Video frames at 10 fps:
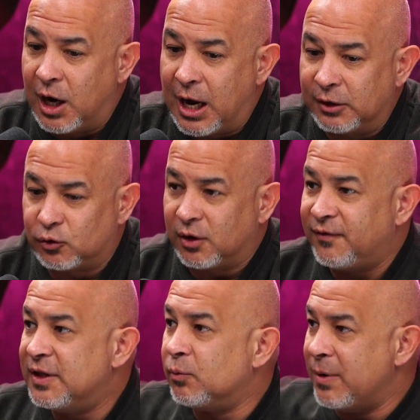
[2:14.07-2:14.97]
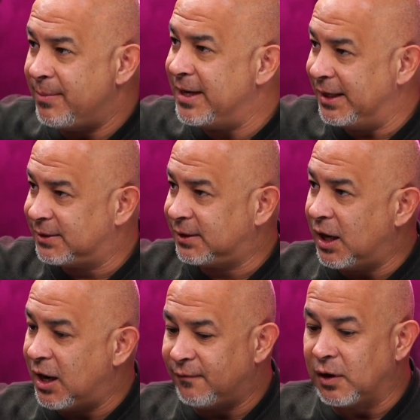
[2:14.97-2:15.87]
Sort of in the remnants
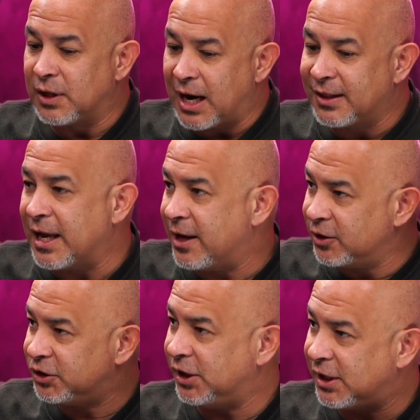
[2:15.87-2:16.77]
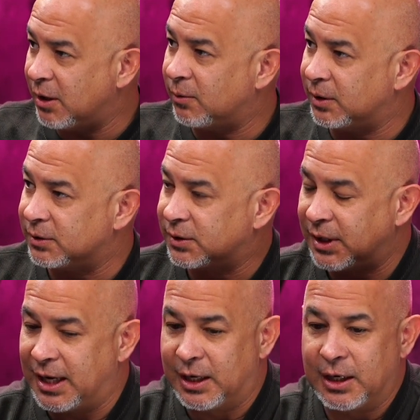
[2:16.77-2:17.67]
of a lot of the energy that was
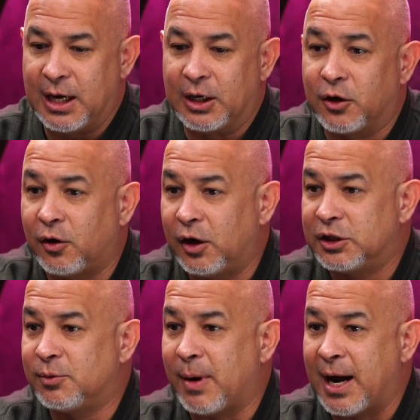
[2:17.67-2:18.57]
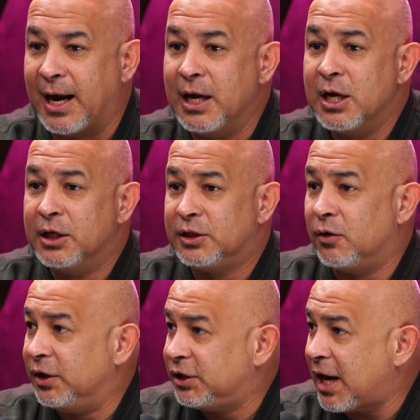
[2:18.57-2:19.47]
encouraged by
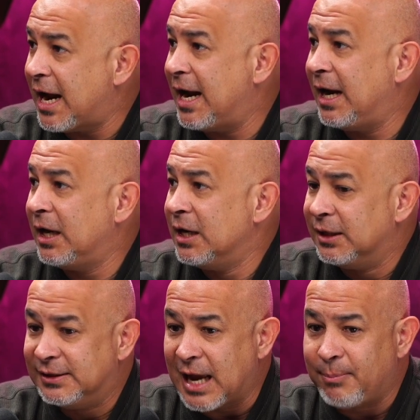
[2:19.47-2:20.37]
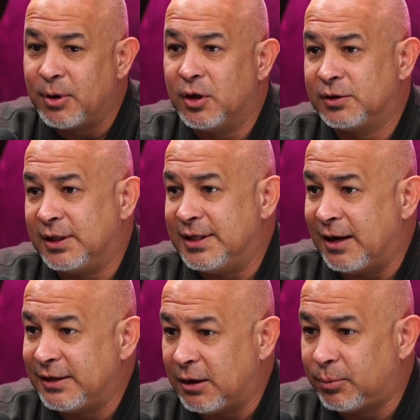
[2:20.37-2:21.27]
Tony Shea, Zappos, the
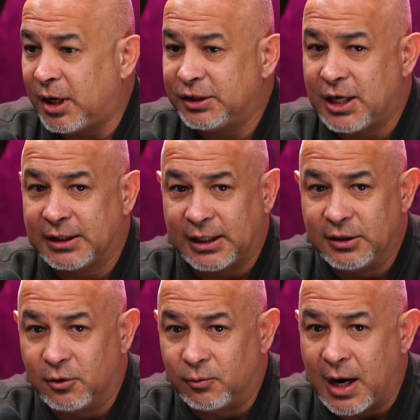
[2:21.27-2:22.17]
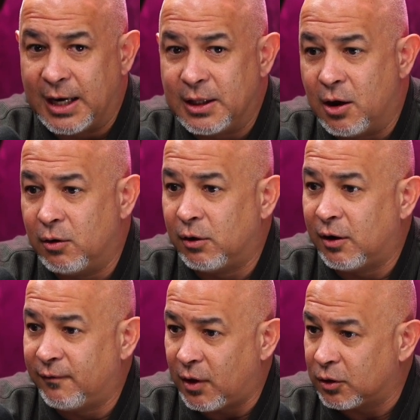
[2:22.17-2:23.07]
Downtown Project. I know Ryan, the owner
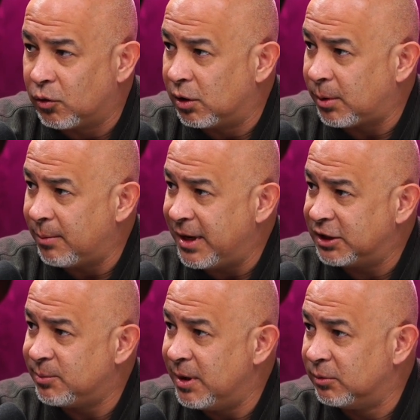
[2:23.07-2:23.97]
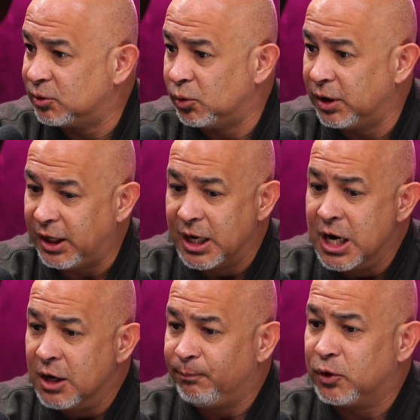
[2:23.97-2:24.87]
of all Corner Bar Management, was really
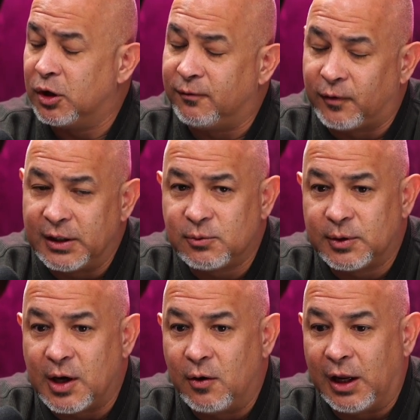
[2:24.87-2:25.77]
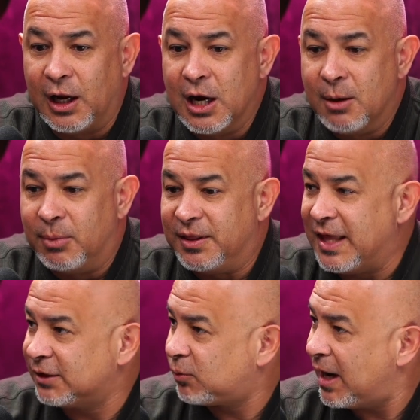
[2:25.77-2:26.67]
good friends with Tony. But
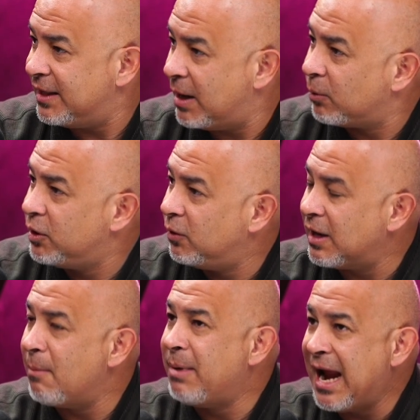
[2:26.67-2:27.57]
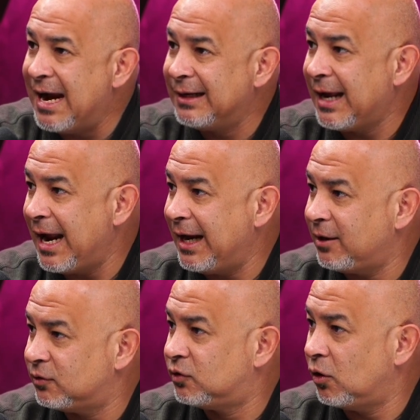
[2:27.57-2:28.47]
that's right, they were doing a
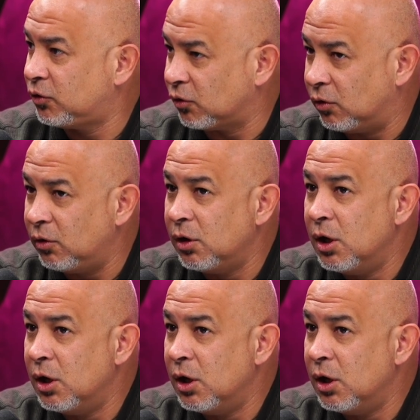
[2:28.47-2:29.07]
pancake social.